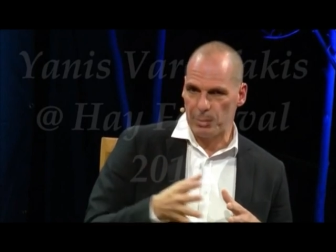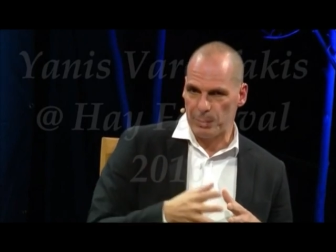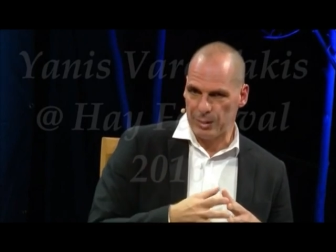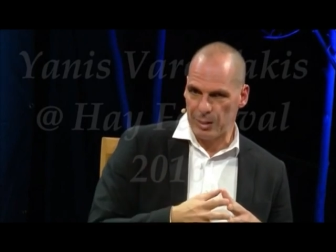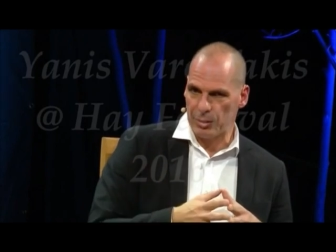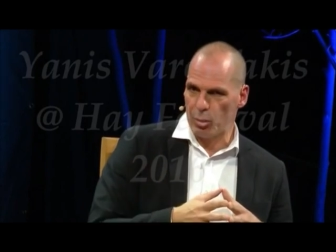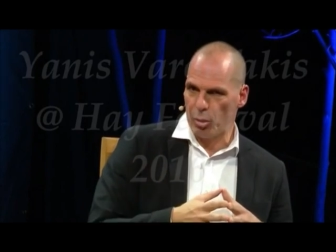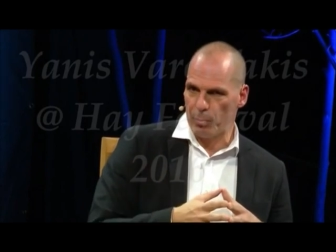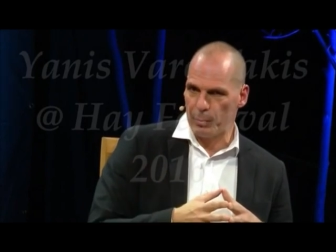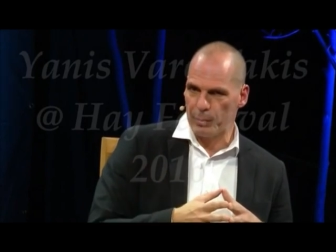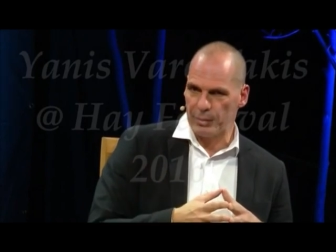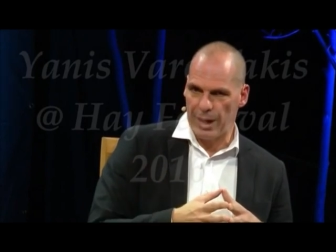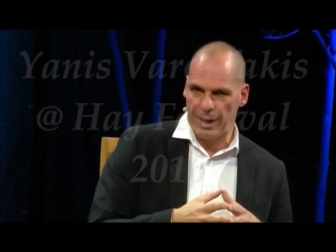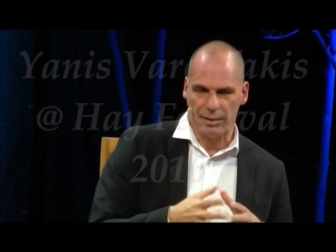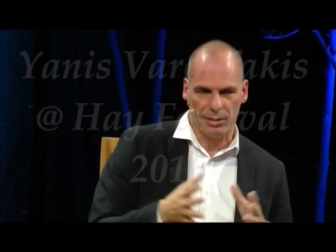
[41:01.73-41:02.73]
percent
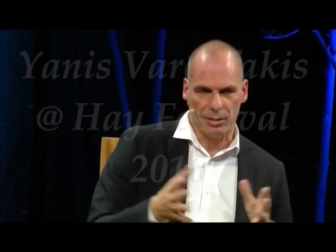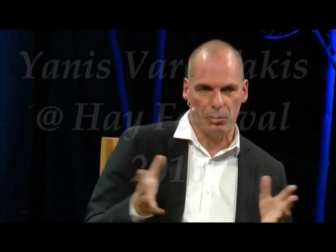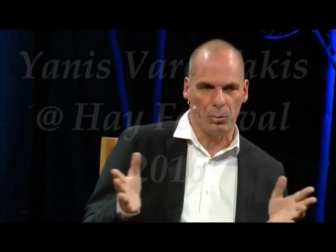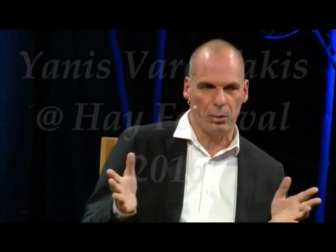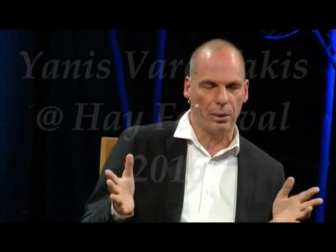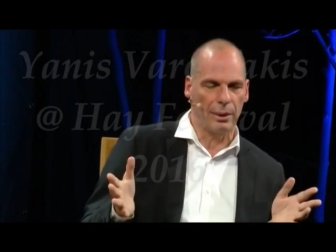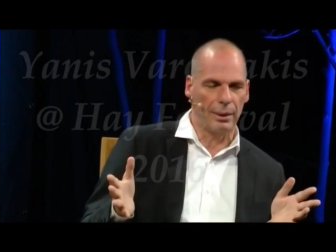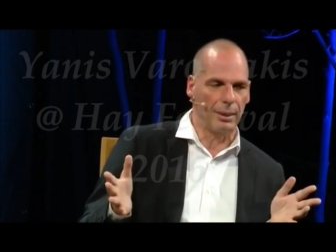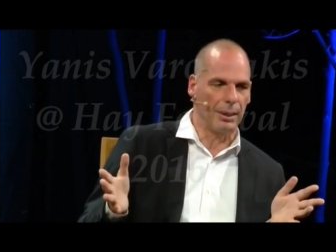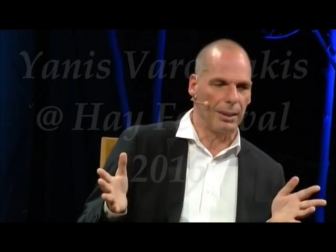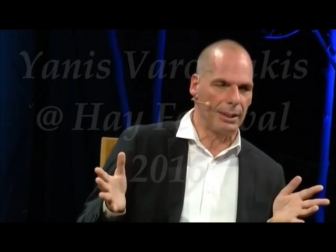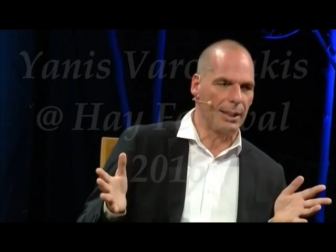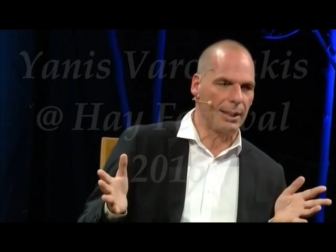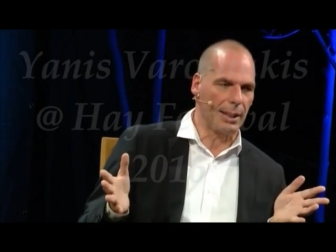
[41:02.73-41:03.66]
corporate tax in a, in, a, in a,